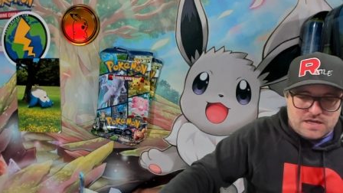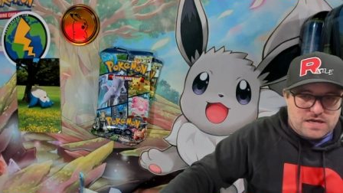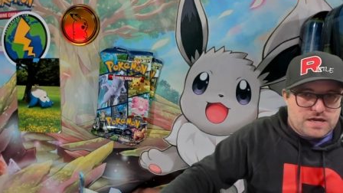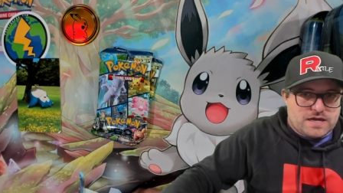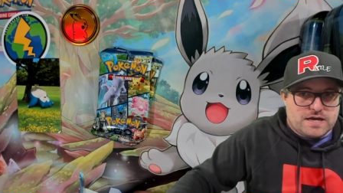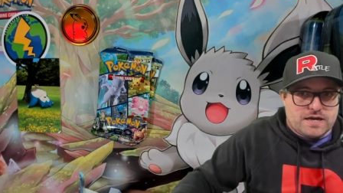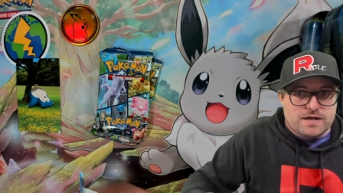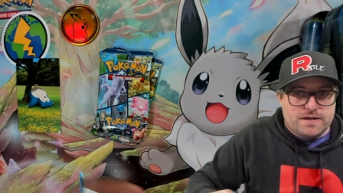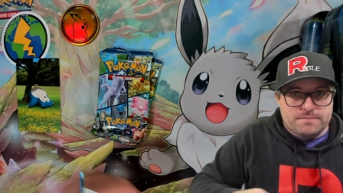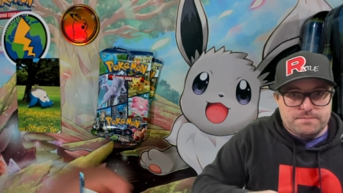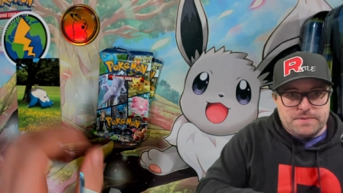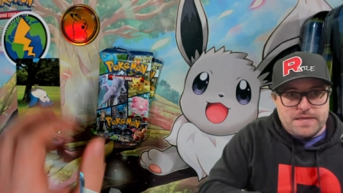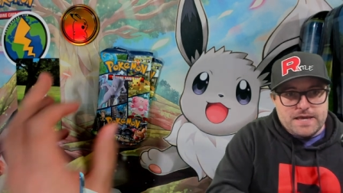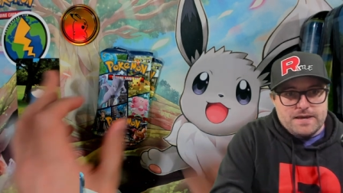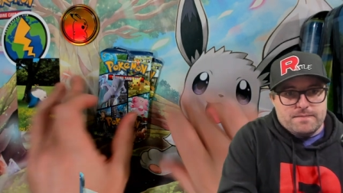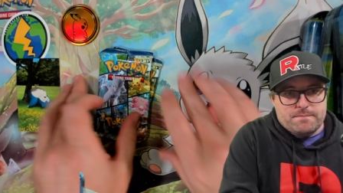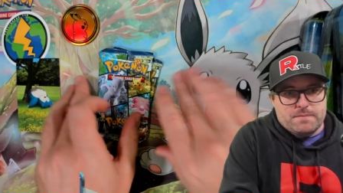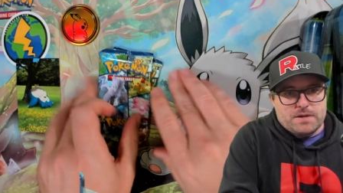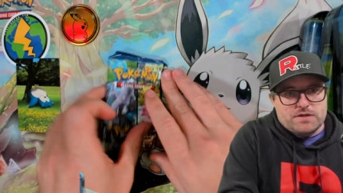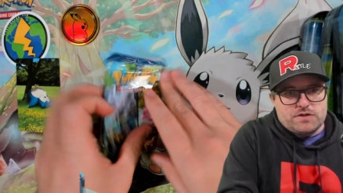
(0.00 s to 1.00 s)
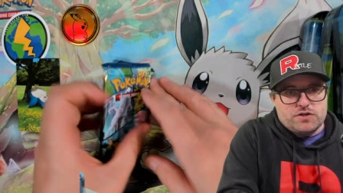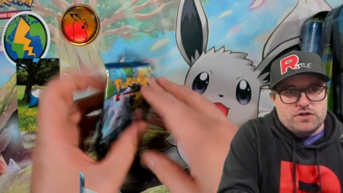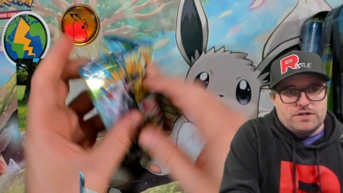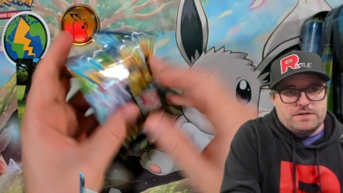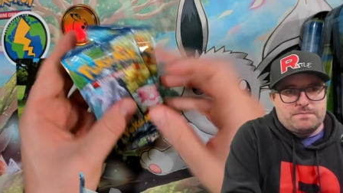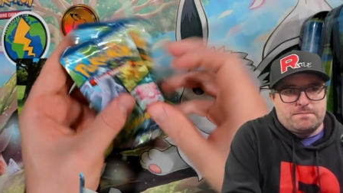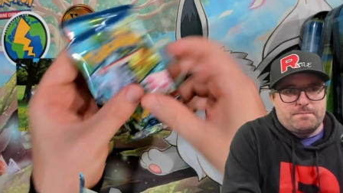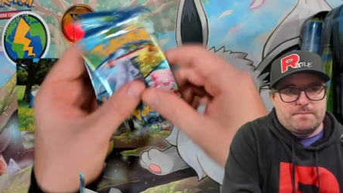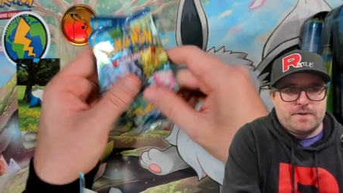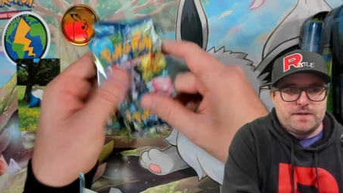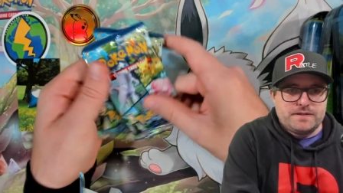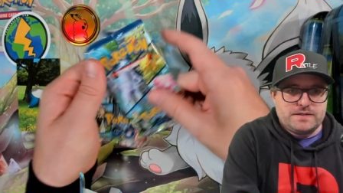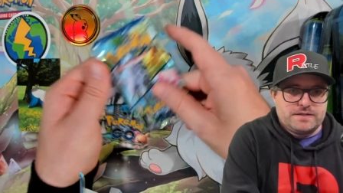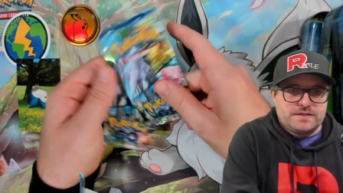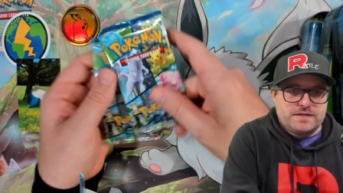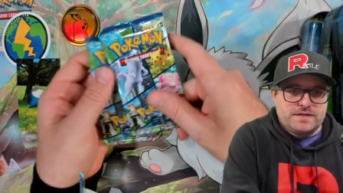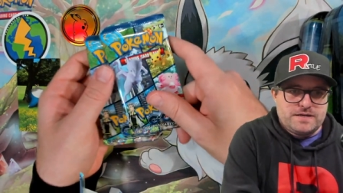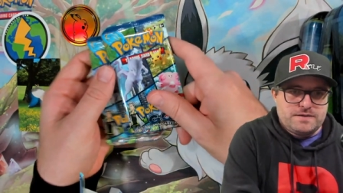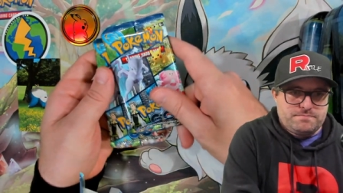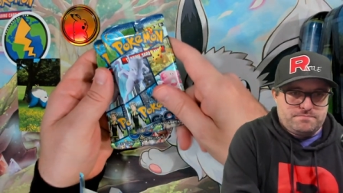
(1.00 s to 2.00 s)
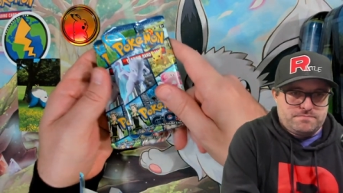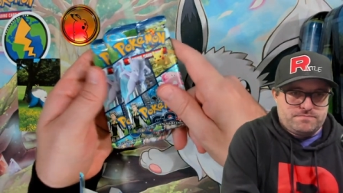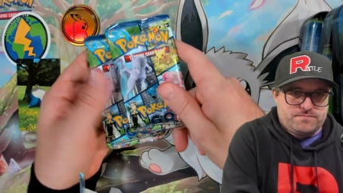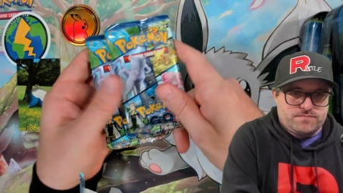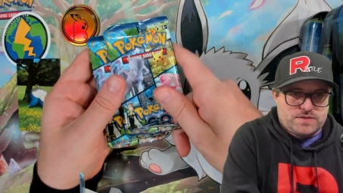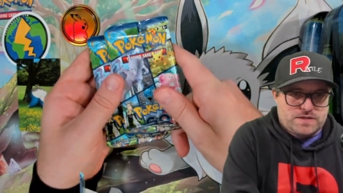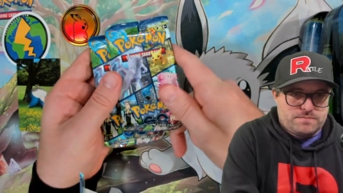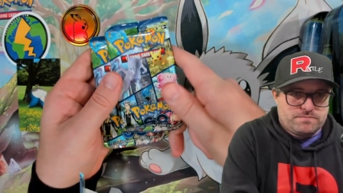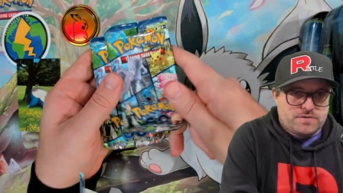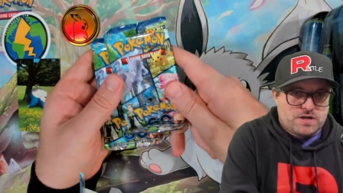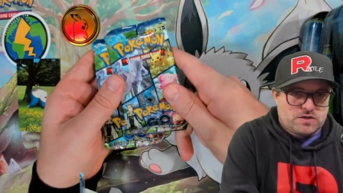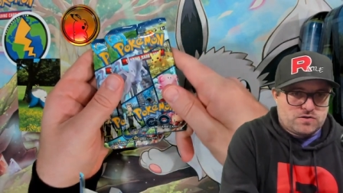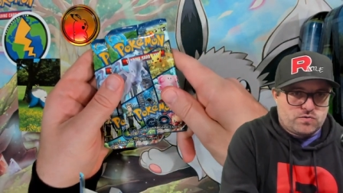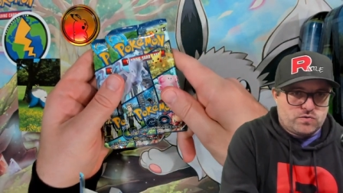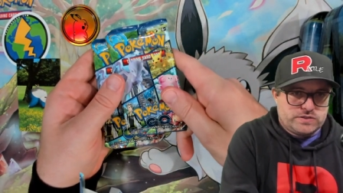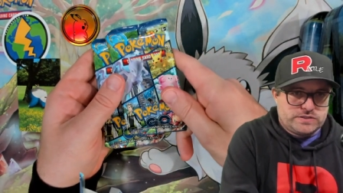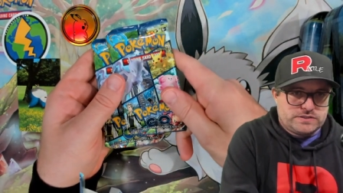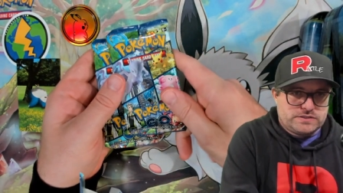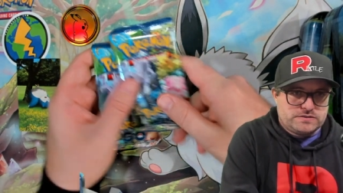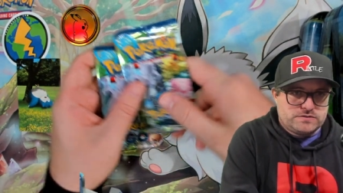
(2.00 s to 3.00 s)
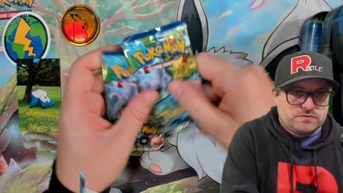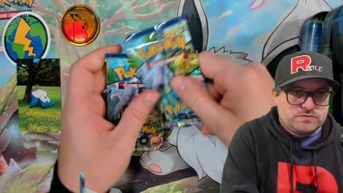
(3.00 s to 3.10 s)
Uh, yeah, I could, but um, I'm not going to.